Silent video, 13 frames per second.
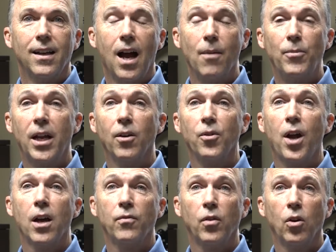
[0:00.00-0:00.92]
I'm Dale
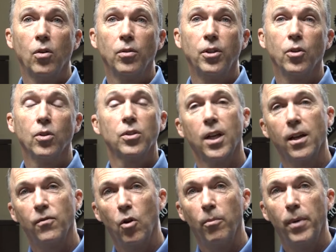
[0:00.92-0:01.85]
Nifong, your
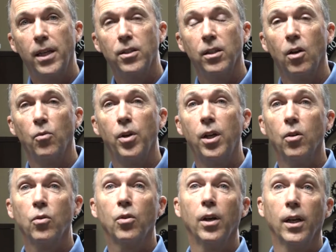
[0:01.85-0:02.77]
State Farm agent on
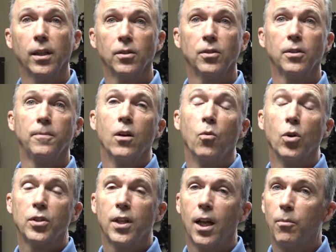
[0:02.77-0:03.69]
Hillcrest.
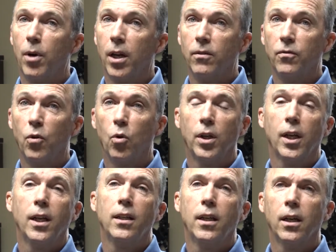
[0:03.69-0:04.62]
We're celebrating
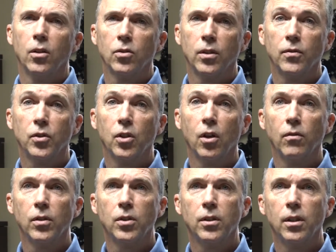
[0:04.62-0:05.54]
14 years of
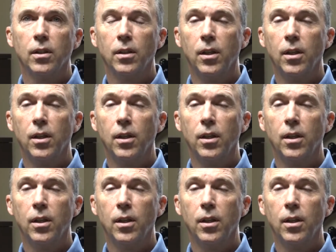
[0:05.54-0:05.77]
service to the